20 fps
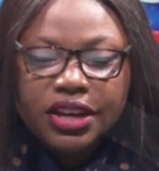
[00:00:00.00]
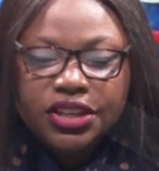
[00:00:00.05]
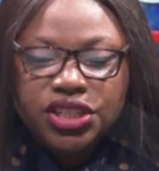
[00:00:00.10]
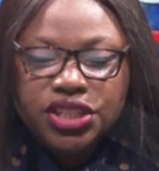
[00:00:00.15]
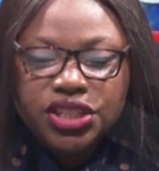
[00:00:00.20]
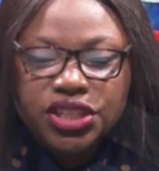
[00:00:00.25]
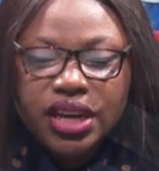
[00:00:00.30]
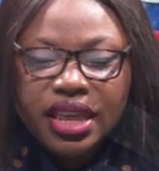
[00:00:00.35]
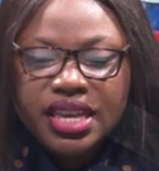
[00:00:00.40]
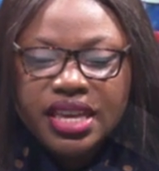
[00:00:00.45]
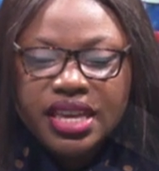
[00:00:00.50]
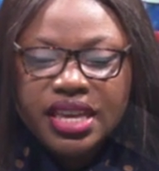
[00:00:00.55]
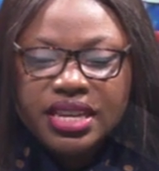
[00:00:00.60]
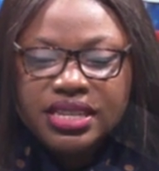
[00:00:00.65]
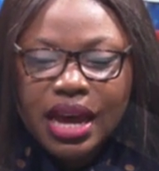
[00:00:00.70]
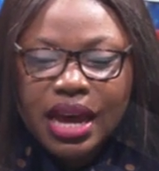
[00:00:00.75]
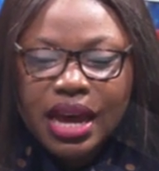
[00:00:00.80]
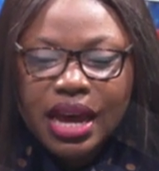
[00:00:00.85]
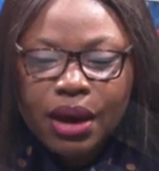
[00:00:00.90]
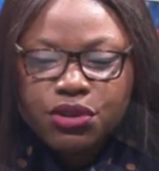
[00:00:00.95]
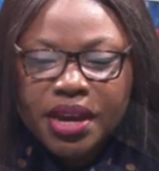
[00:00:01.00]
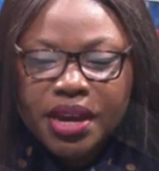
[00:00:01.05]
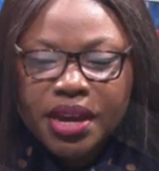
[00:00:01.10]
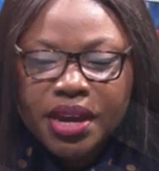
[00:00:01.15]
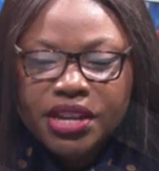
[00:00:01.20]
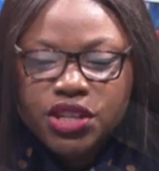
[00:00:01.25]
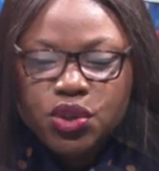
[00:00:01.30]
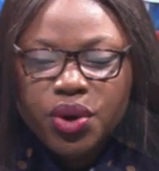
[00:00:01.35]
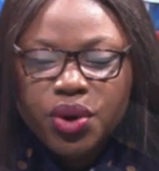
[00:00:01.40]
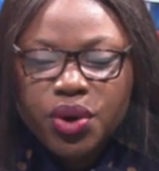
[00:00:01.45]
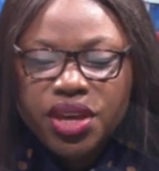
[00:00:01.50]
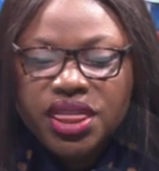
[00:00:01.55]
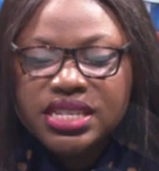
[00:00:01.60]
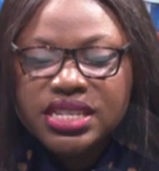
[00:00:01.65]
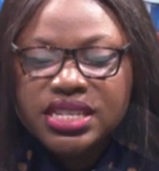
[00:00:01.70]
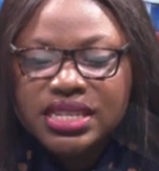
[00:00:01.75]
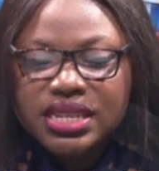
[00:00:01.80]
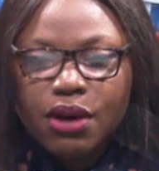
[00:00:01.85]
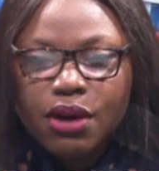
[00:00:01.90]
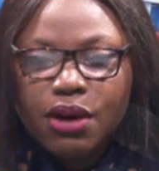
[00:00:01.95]
shared this announcement
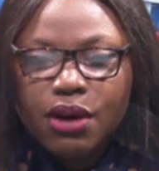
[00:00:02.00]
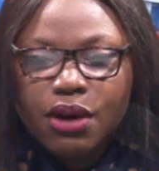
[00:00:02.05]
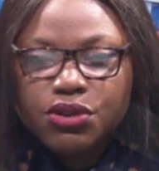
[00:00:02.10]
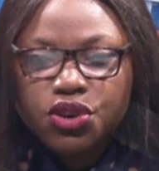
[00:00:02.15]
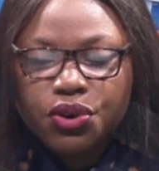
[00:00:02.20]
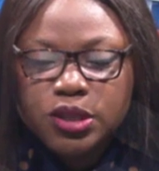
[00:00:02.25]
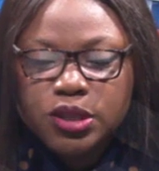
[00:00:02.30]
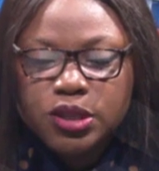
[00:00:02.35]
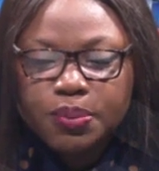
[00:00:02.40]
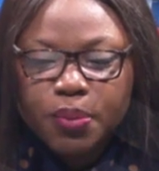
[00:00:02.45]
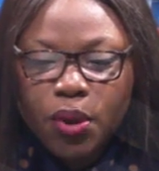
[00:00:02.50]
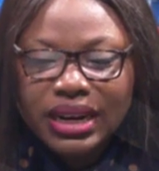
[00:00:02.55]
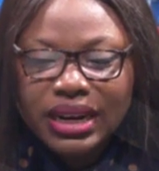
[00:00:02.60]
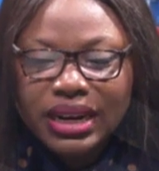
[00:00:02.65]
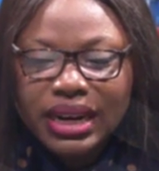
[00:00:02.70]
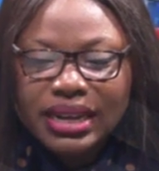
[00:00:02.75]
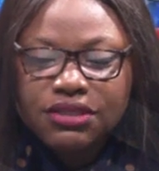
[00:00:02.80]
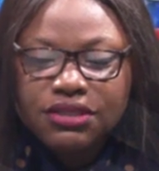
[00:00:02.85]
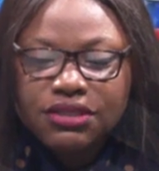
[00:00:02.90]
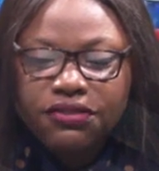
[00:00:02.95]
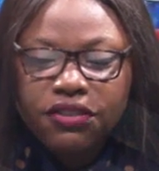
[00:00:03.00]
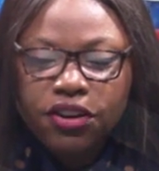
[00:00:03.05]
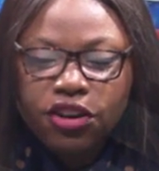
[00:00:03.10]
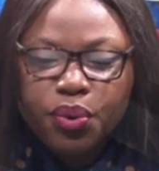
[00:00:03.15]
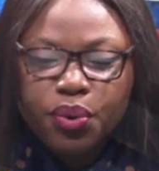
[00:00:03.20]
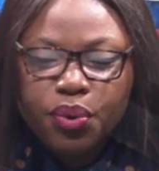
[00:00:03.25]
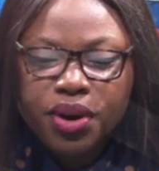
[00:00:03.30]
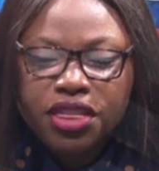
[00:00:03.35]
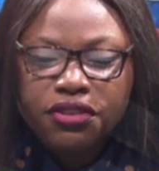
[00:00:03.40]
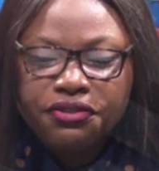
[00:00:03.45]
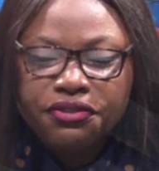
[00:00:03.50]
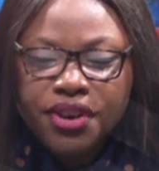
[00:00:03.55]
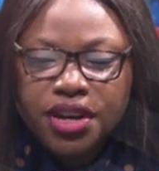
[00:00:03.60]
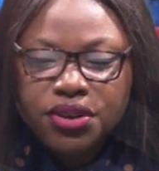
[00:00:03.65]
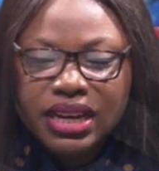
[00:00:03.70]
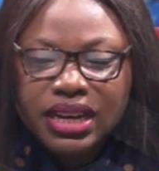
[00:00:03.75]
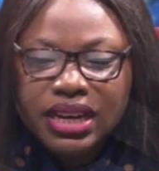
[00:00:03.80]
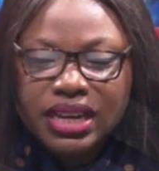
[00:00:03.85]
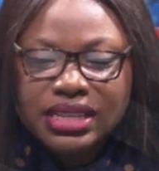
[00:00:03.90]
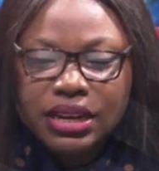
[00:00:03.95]
with State House correspondents following the
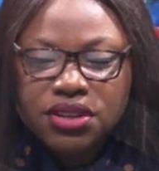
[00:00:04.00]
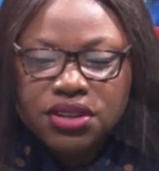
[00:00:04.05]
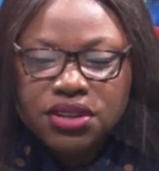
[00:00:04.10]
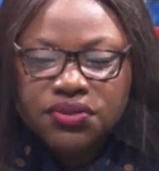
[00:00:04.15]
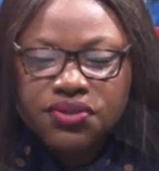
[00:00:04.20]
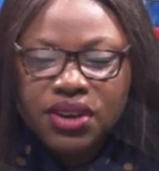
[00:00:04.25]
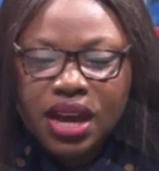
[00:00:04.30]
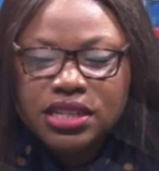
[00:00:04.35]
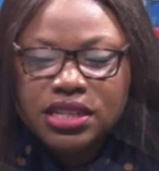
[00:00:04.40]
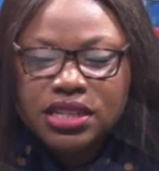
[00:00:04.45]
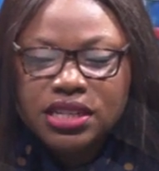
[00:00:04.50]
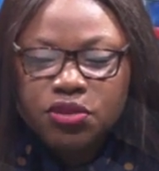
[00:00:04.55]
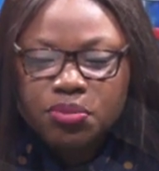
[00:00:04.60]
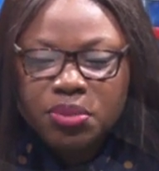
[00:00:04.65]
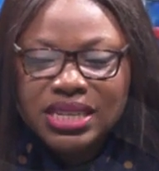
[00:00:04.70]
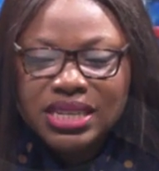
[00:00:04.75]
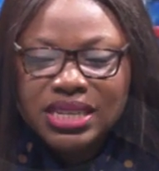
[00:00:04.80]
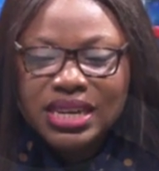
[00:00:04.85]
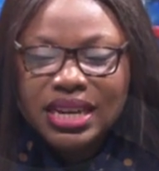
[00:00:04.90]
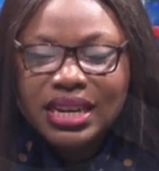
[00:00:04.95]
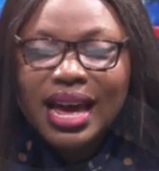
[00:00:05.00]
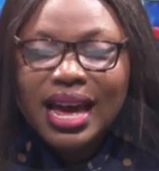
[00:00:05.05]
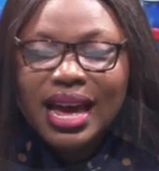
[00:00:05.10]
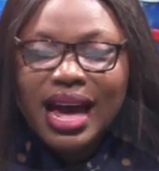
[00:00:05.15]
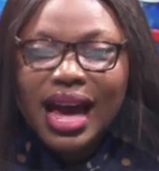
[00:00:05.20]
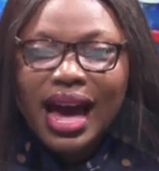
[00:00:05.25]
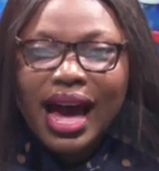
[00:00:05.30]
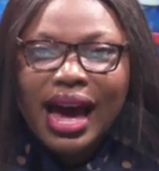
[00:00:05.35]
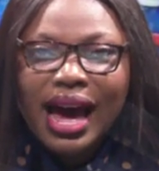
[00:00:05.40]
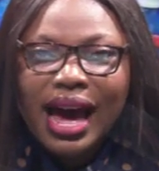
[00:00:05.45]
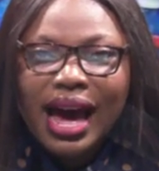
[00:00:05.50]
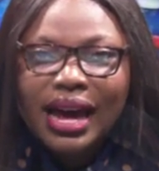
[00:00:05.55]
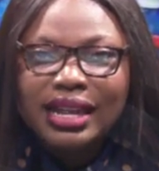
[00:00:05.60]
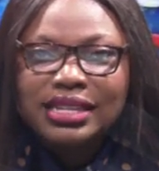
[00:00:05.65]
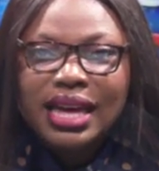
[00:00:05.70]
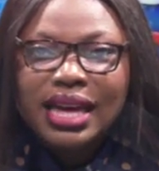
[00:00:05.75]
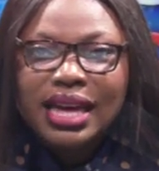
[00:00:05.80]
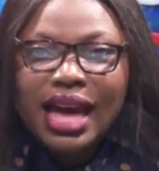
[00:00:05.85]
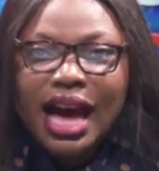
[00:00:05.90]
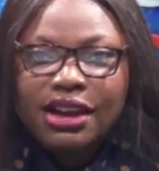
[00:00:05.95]
Federal Executive Council meeting
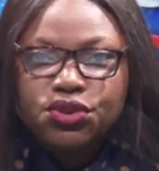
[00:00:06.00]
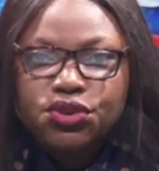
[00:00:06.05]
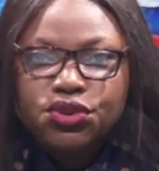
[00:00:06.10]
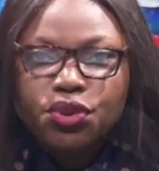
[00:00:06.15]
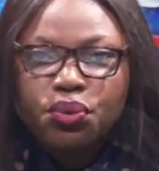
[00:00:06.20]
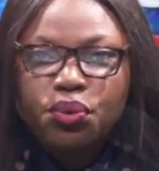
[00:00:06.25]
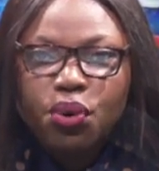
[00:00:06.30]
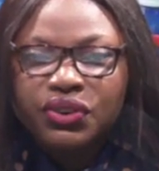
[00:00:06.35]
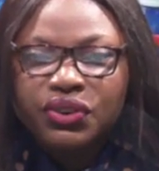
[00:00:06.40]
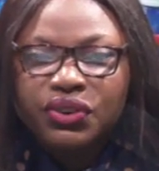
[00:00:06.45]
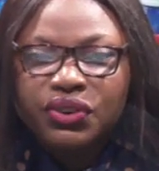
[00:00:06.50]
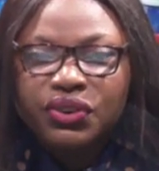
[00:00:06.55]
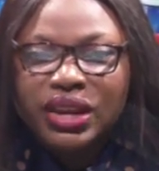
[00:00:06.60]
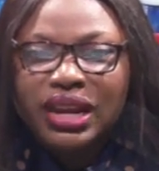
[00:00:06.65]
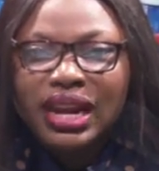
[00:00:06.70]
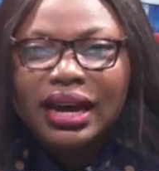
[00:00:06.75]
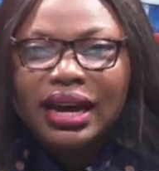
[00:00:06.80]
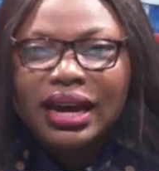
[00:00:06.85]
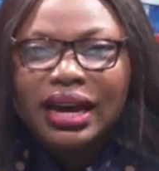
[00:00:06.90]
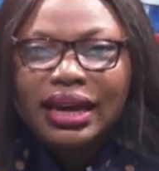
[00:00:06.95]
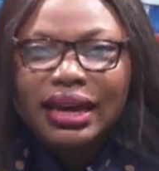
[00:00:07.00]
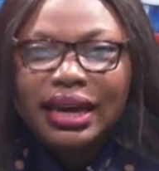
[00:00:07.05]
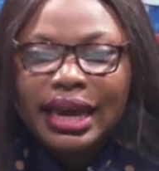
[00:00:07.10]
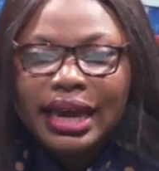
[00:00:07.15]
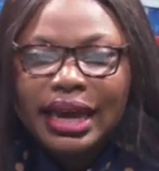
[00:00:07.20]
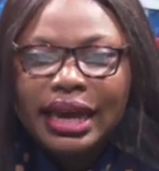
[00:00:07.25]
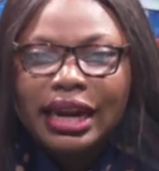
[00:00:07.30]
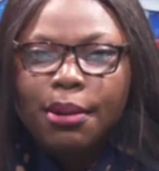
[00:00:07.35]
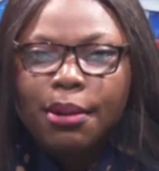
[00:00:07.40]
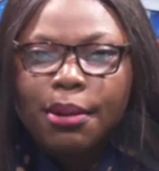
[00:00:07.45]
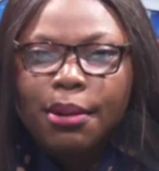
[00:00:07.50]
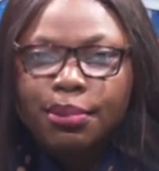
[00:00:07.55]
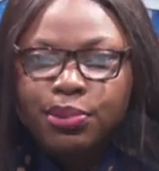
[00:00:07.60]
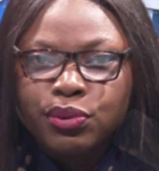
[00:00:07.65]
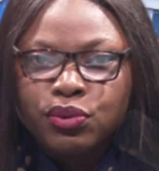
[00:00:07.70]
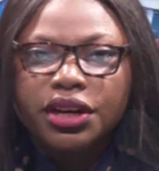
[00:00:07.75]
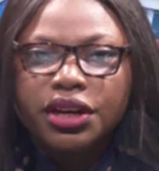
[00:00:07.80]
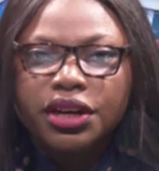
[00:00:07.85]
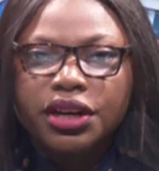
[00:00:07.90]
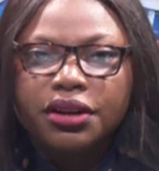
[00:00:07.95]
at the Aso Rock Villa in
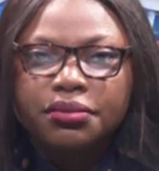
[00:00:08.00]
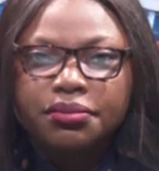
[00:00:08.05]
Abuja.